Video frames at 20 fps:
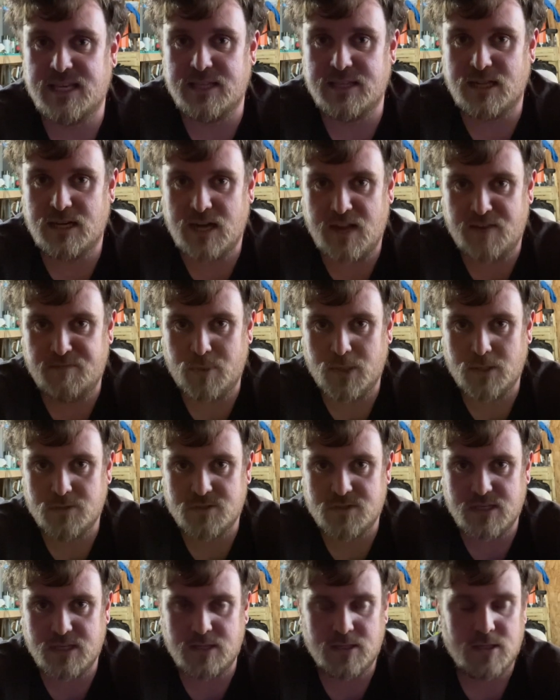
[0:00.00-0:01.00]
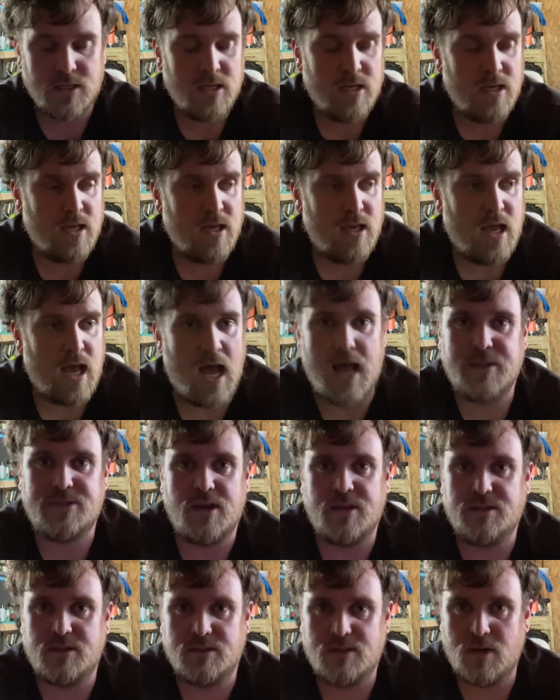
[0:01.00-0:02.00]
I've posted. I
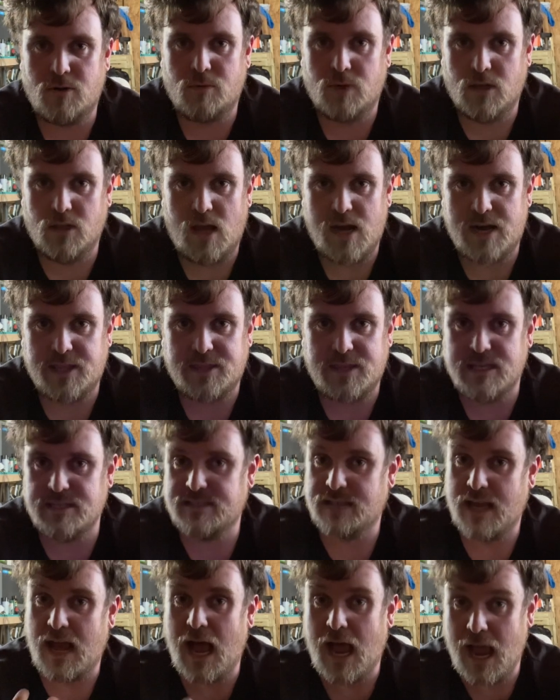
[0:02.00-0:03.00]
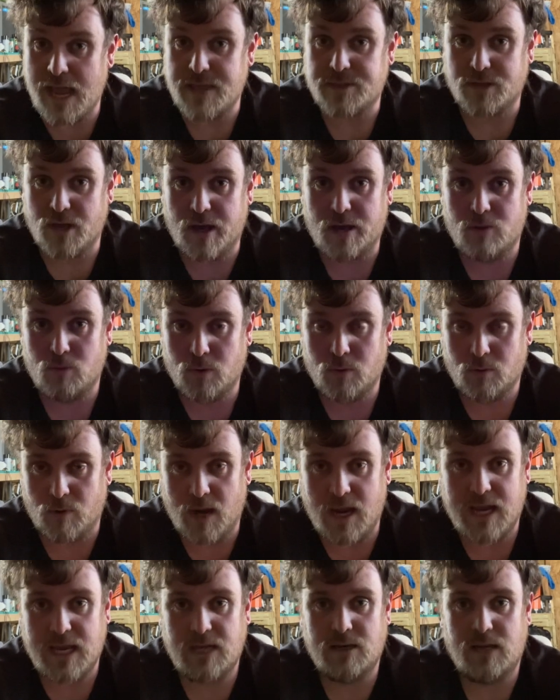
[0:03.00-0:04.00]
thought that there were a lot of things that I thought were
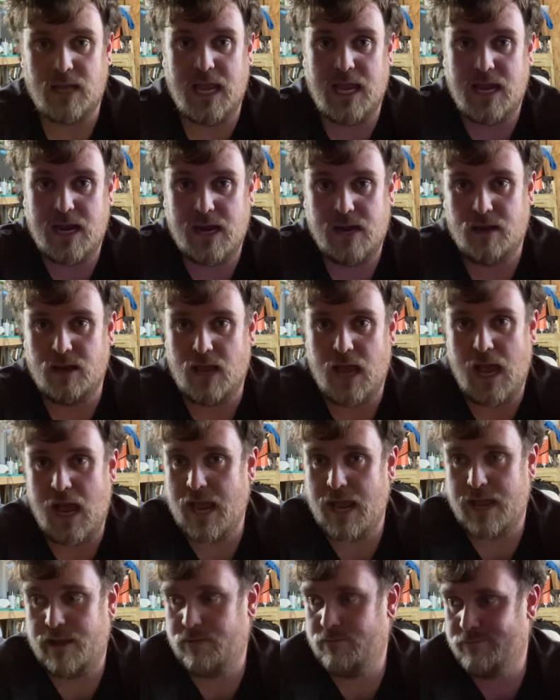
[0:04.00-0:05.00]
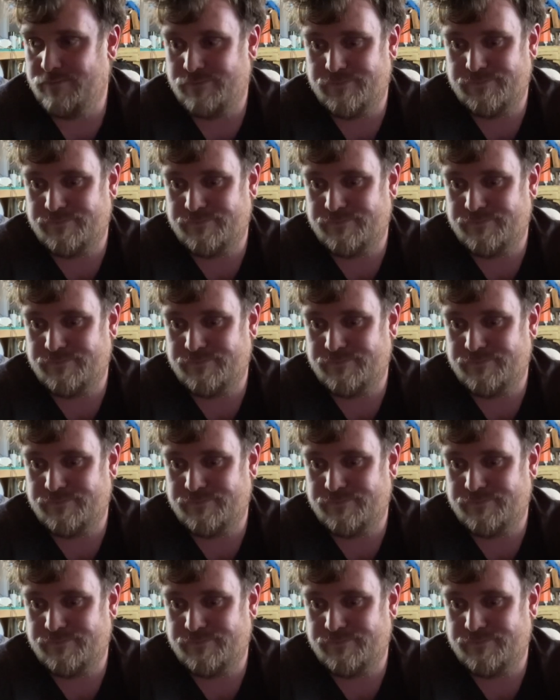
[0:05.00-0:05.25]
right, and I